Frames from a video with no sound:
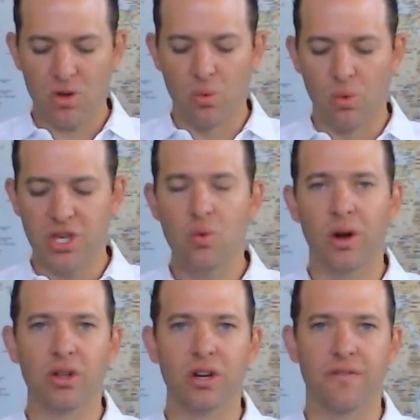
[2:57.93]
what you
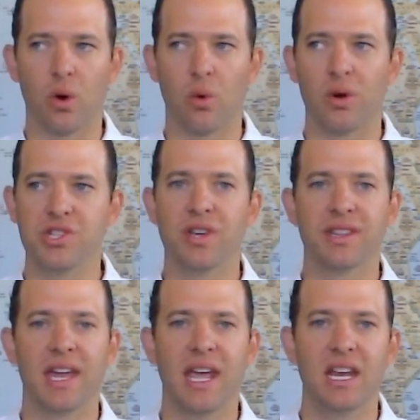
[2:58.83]
want to look for once you get
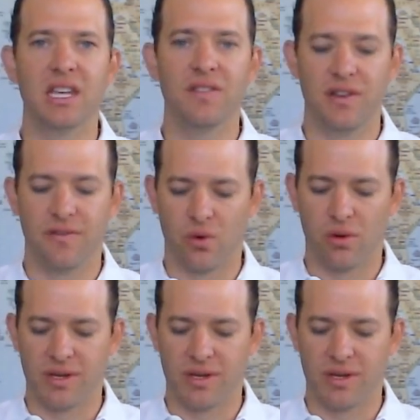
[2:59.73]
that ADV form